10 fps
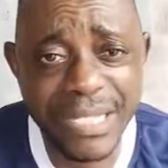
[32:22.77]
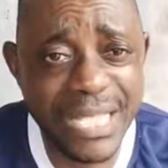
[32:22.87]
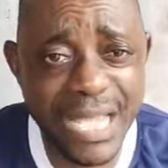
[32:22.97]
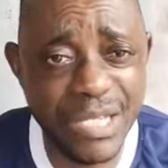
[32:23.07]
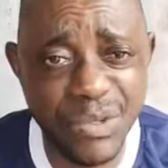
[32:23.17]

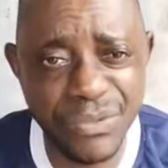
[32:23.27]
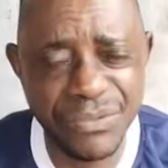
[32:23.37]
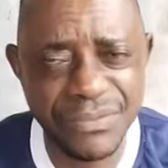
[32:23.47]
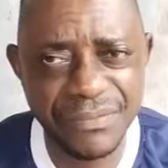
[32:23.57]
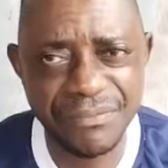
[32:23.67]
better Edo.
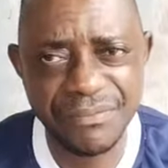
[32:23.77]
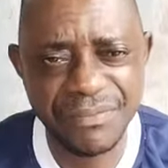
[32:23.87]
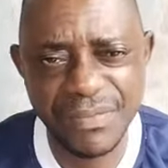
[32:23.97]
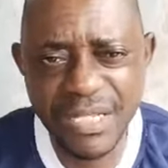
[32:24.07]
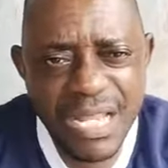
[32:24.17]

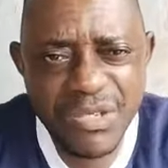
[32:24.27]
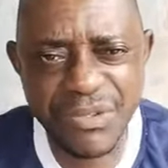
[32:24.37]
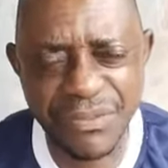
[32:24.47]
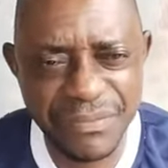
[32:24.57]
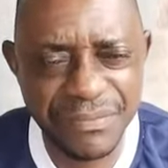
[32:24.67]
That's all.